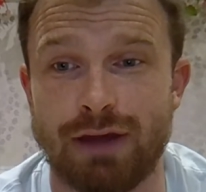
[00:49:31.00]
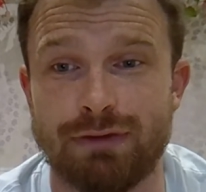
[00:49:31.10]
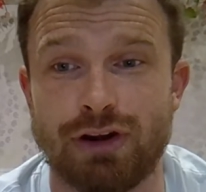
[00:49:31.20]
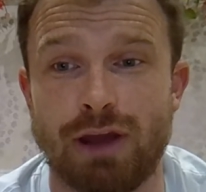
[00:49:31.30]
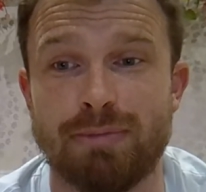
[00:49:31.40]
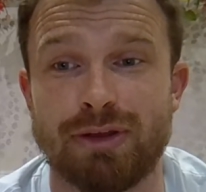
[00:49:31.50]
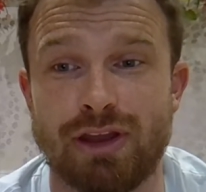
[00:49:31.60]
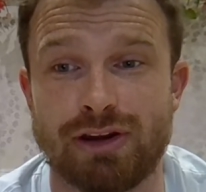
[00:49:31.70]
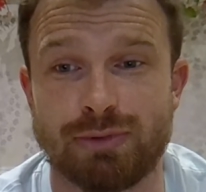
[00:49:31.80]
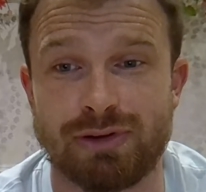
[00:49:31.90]
Love you, but the
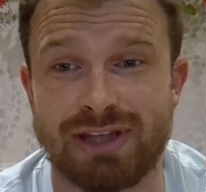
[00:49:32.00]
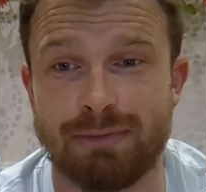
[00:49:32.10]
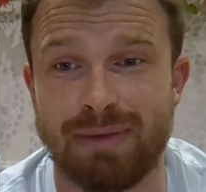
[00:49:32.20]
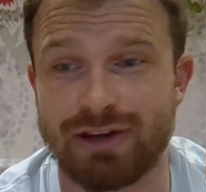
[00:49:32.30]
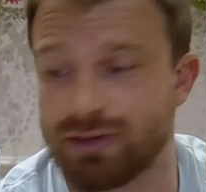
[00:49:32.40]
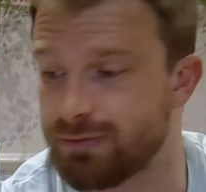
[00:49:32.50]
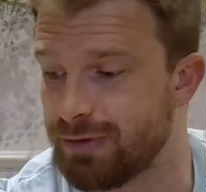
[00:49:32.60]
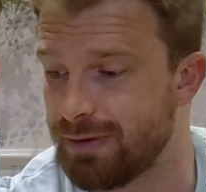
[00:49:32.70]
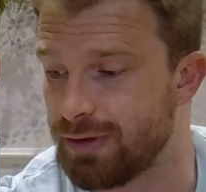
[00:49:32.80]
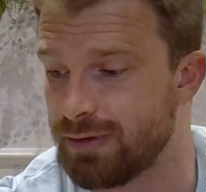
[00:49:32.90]
owners won't stay patient
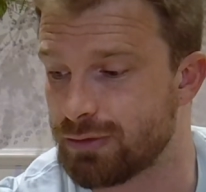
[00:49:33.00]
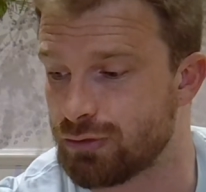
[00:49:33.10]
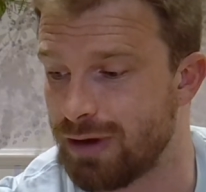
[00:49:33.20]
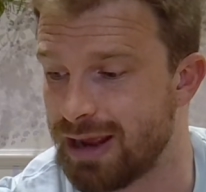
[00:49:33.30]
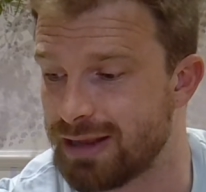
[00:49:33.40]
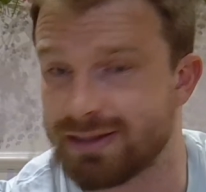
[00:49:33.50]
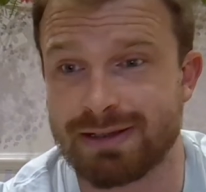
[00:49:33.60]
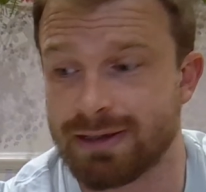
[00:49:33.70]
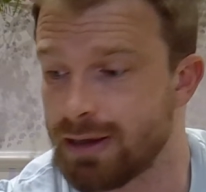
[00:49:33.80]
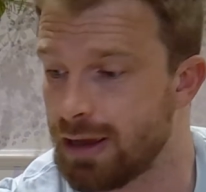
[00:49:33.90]
forever. Correct.